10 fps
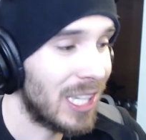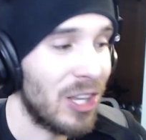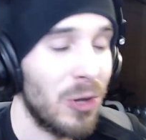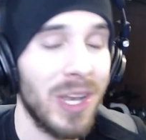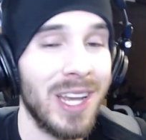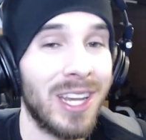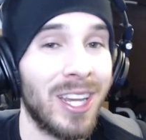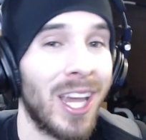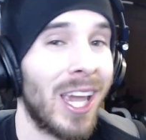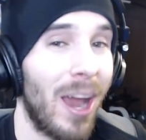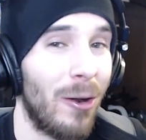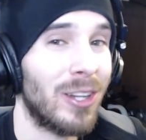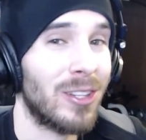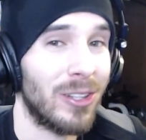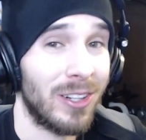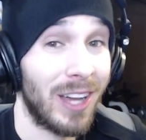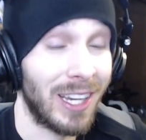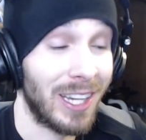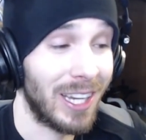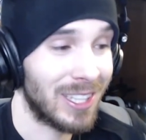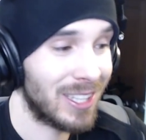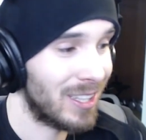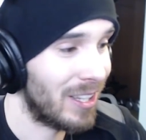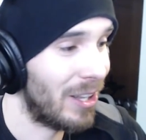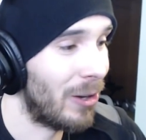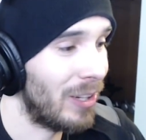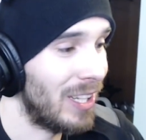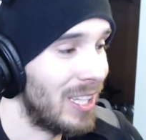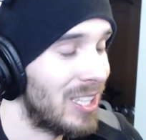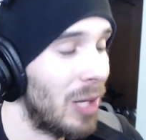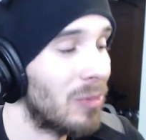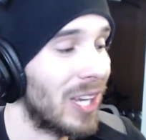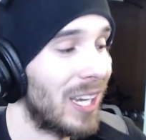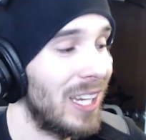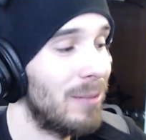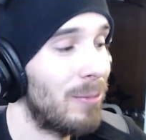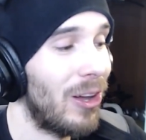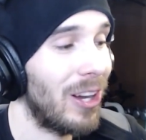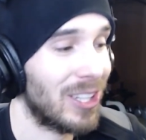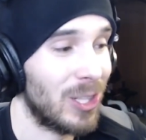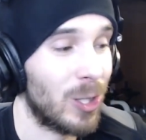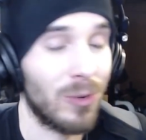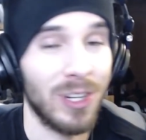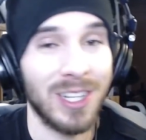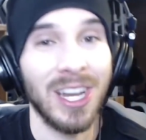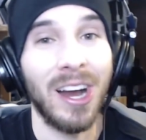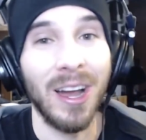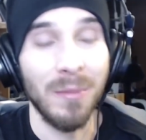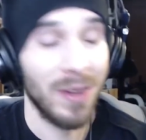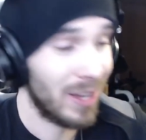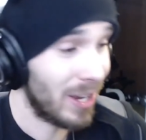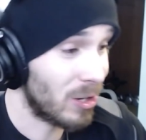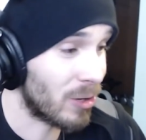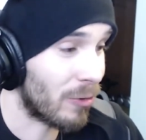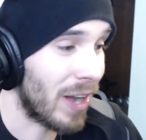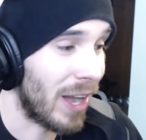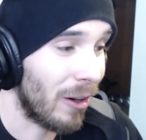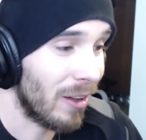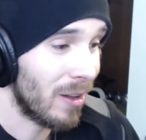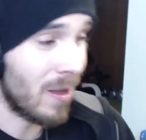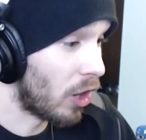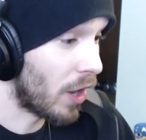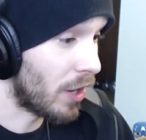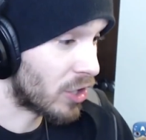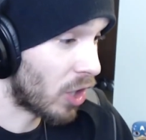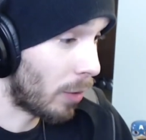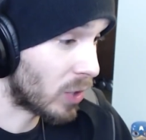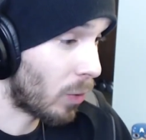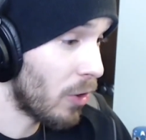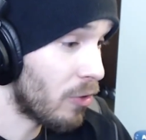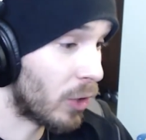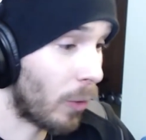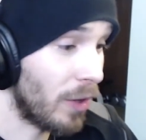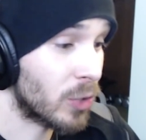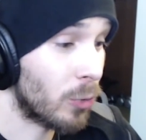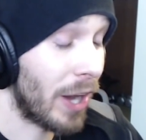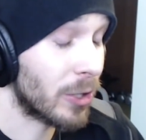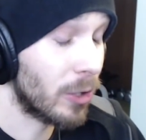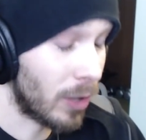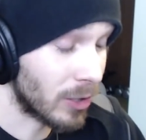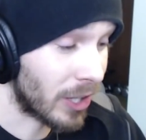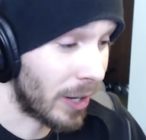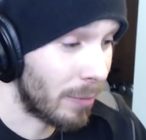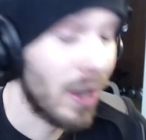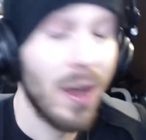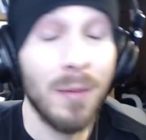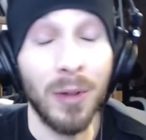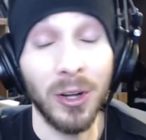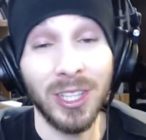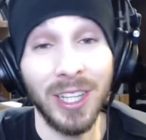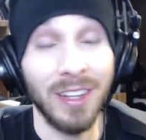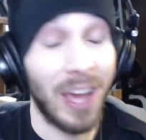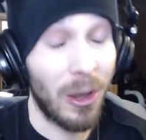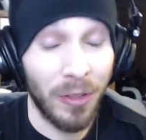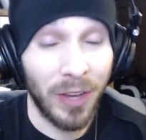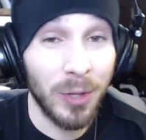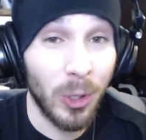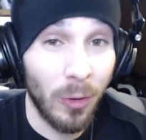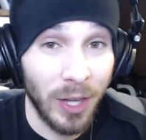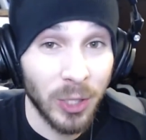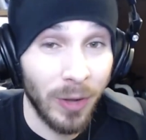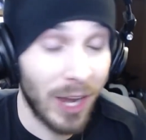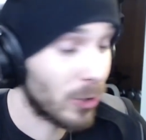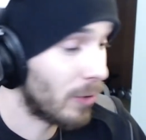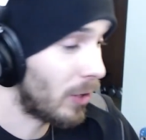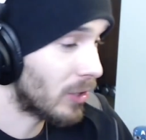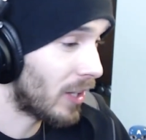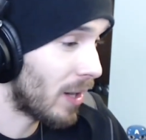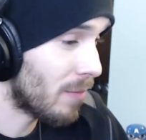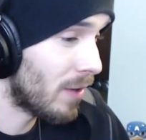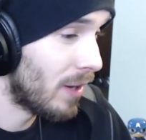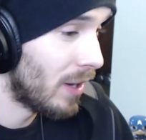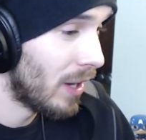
he's a unique character, I guess. You know, he he seems like he belongs in a different time a different era. John, Charmx, why are you the greatest reactor of all time? Personally, I don't think I'm the greatest reactor of all time.